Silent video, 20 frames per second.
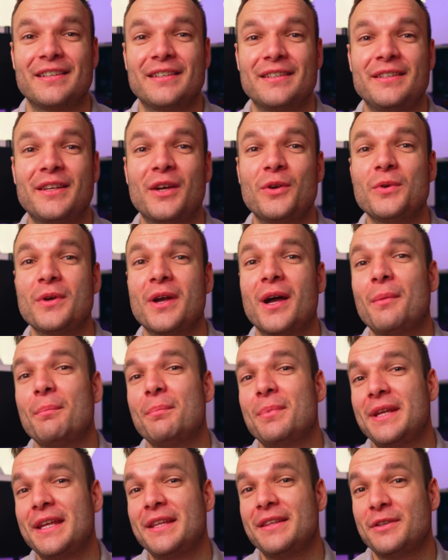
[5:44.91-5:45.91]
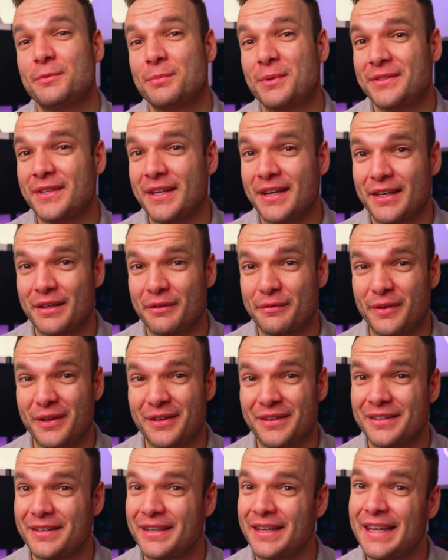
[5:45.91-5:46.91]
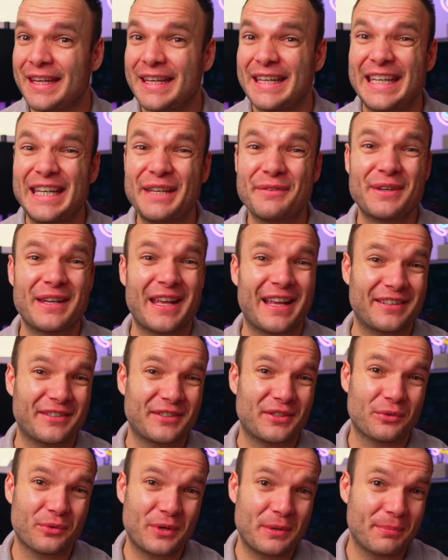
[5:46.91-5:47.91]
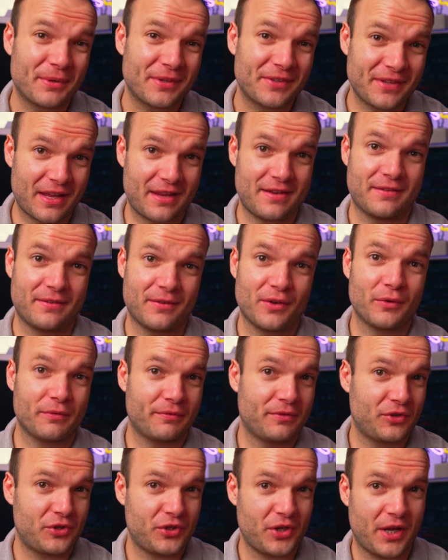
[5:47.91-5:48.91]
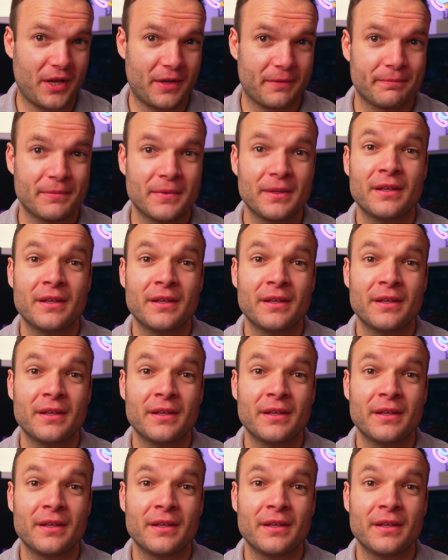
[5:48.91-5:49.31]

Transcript: no company in this particular fund even has 3% of the share.